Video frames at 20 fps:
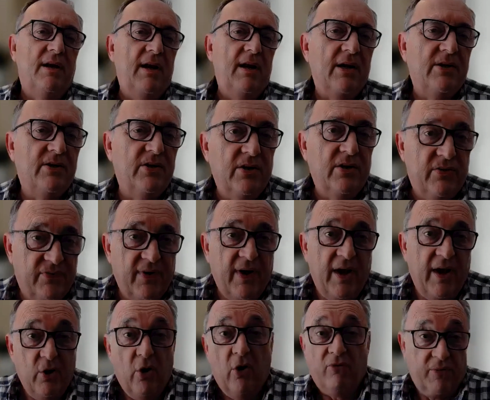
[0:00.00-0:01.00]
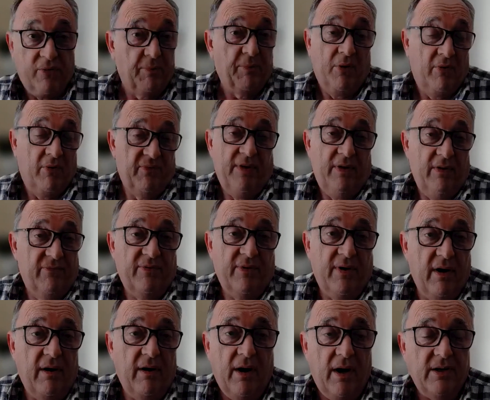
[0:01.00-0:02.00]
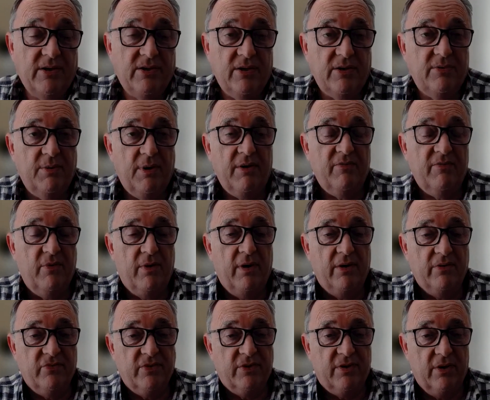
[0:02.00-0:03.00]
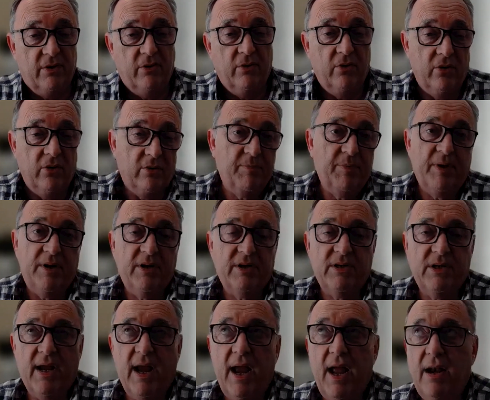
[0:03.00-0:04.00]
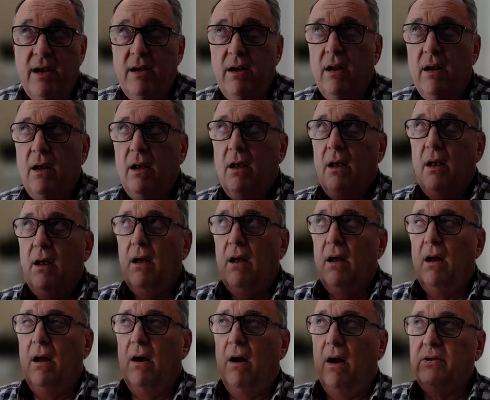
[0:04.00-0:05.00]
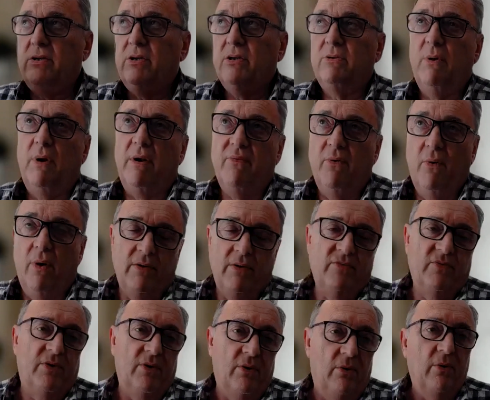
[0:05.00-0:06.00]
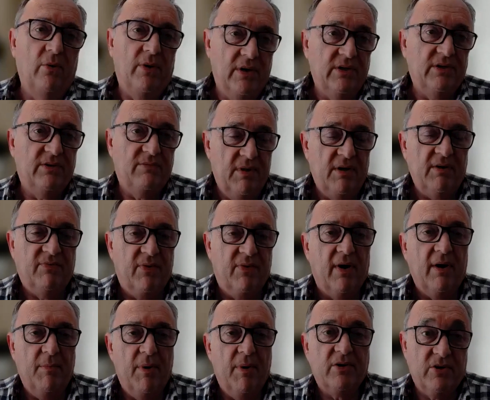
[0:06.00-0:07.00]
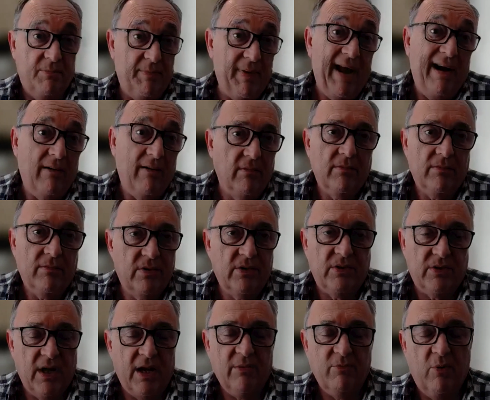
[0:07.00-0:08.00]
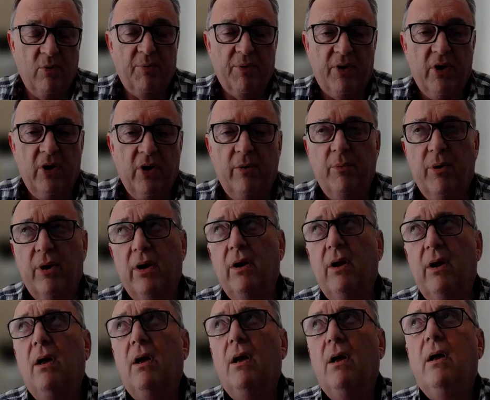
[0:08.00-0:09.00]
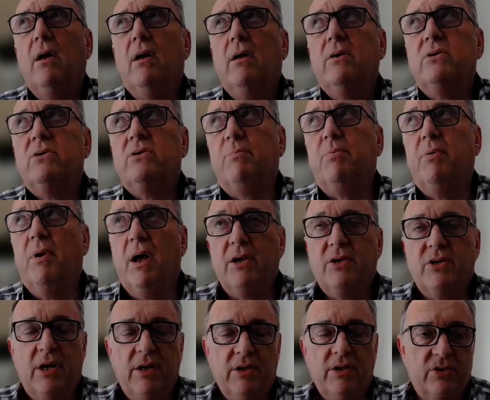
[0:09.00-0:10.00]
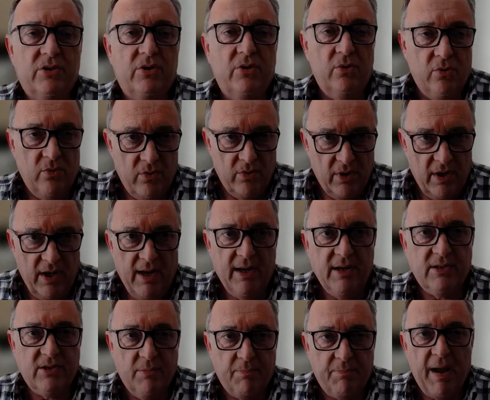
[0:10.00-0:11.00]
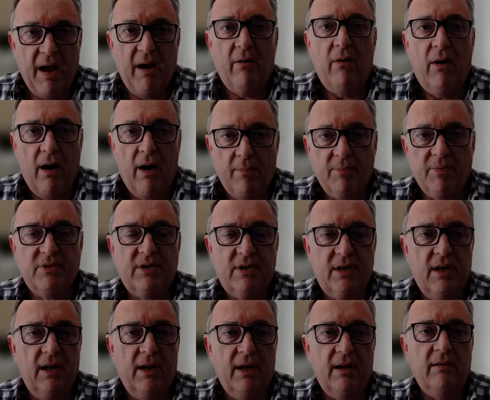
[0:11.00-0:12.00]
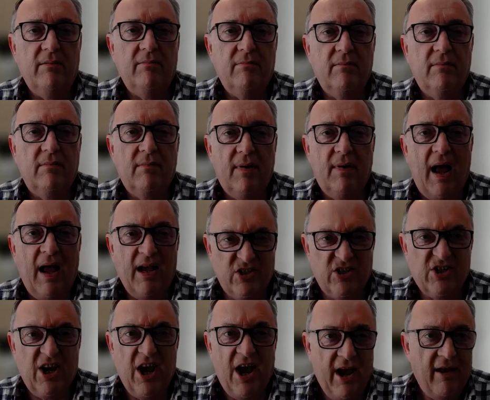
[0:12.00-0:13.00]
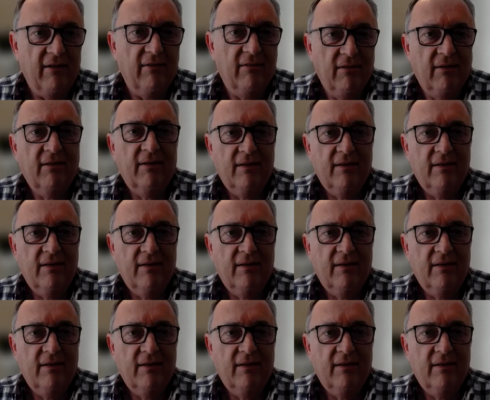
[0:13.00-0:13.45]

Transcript: connections for our not-for-profit, for our ISO 2400.org, because again, ISO 2400.org is very much about sustainable procurement. Supply Chain School is about upskilling at scale